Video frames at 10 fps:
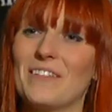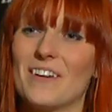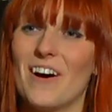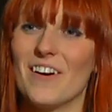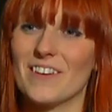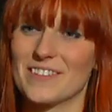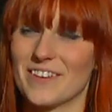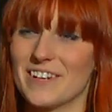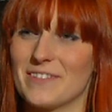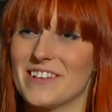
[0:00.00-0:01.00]
I've always
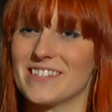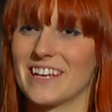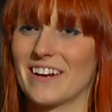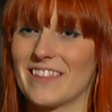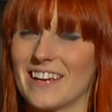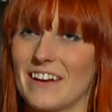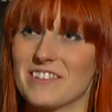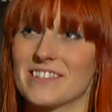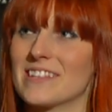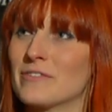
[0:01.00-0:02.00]
wanted to be a singer. I think
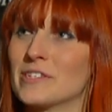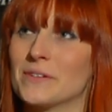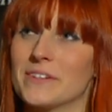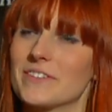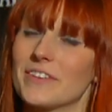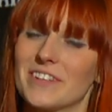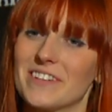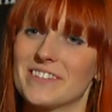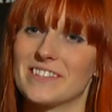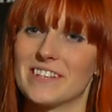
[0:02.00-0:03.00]
ever since I was two years old, I
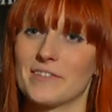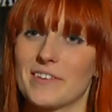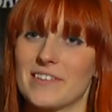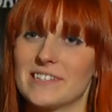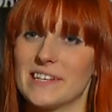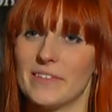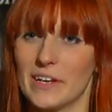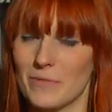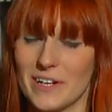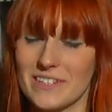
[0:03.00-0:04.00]
used to sit in front of the
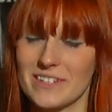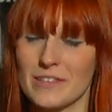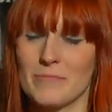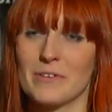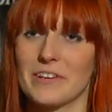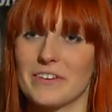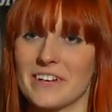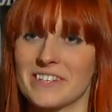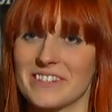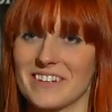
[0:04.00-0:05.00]
TV and watch the movie
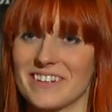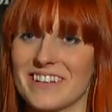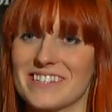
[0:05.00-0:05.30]
Grease and